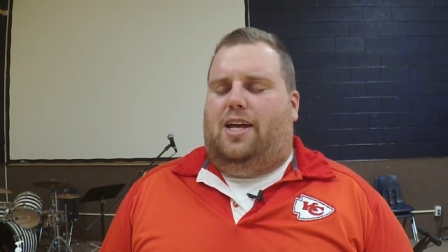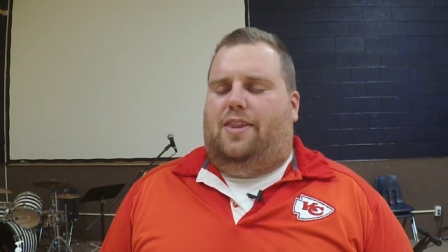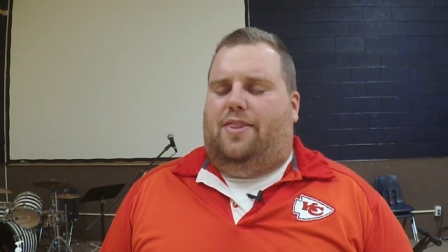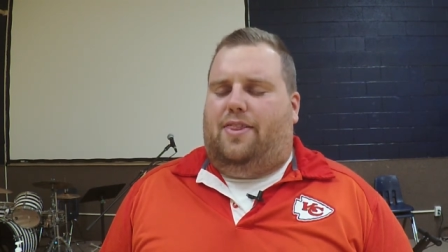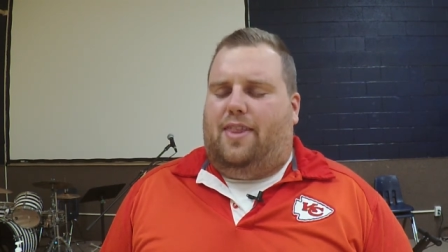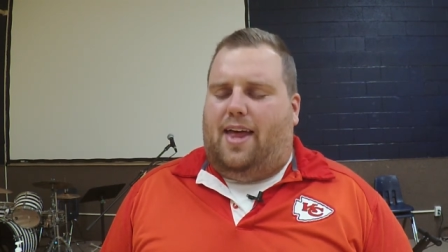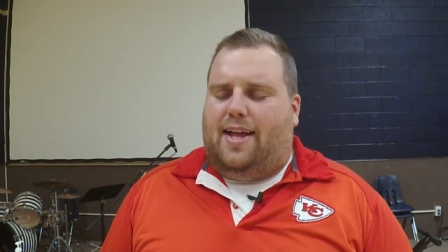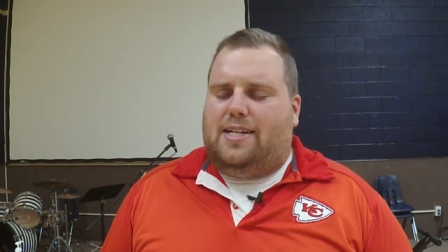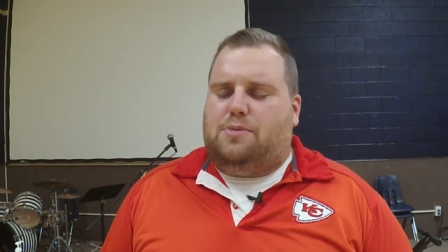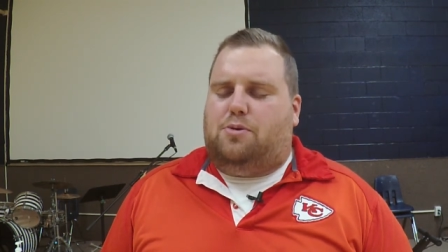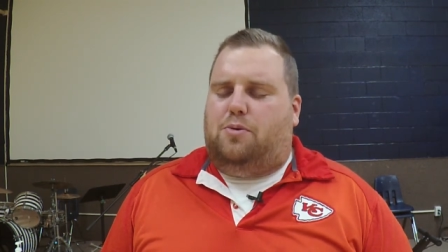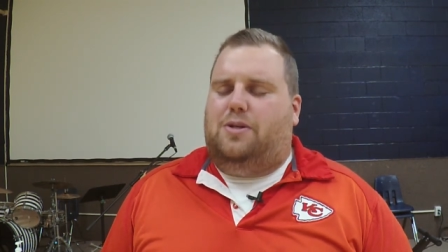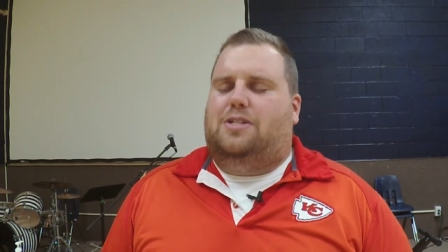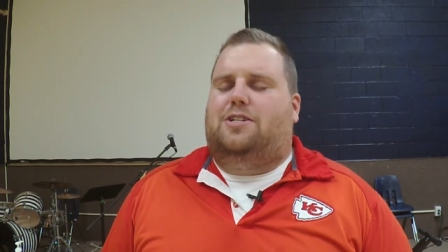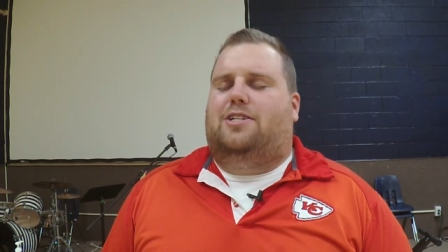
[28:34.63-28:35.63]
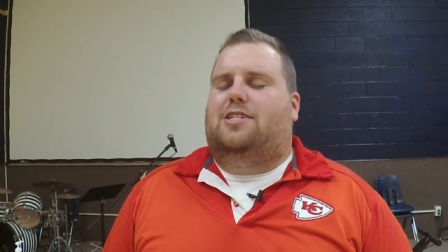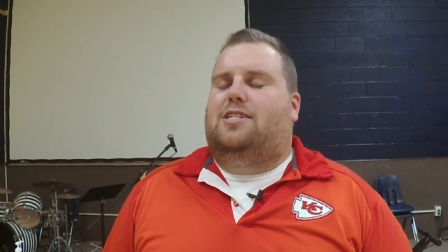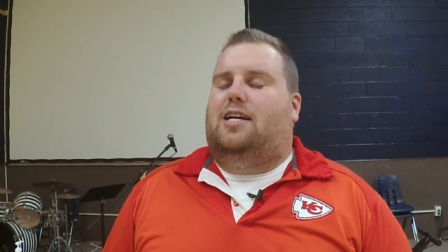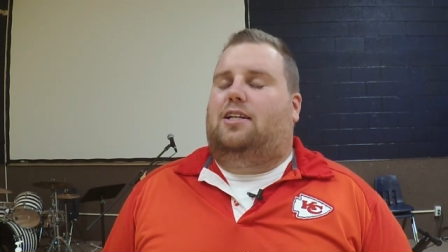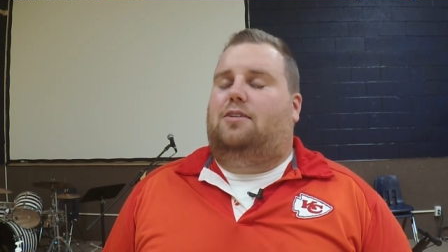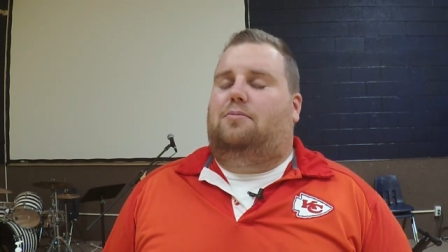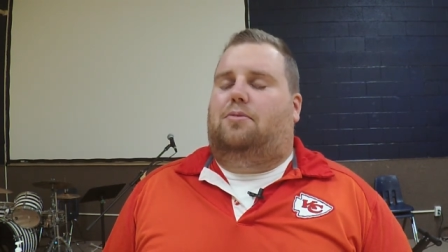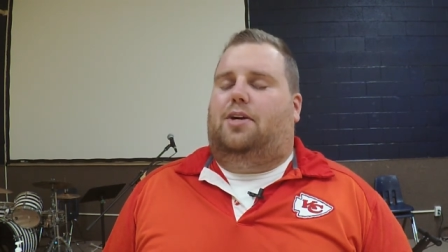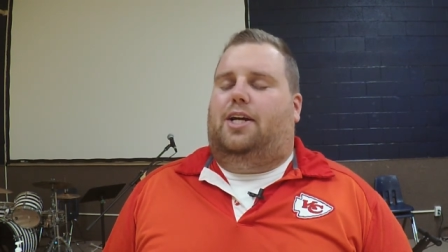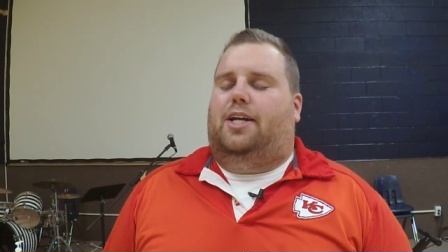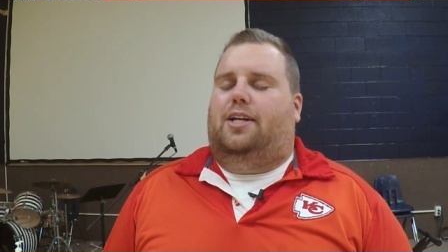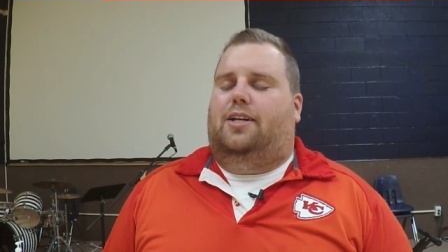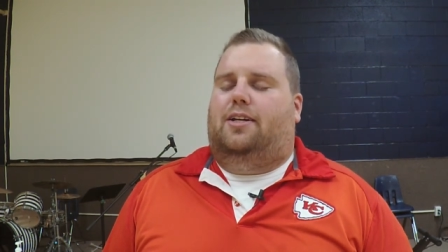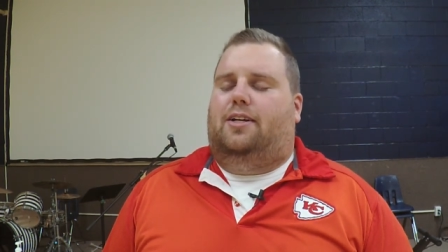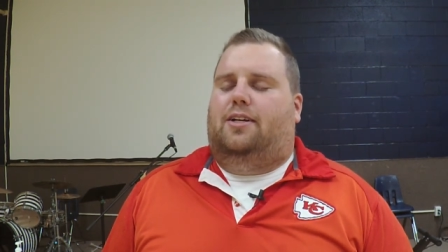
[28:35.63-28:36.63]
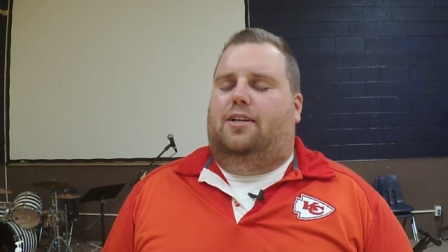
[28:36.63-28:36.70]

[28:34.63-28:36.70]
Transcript: And that's what we should celebrate.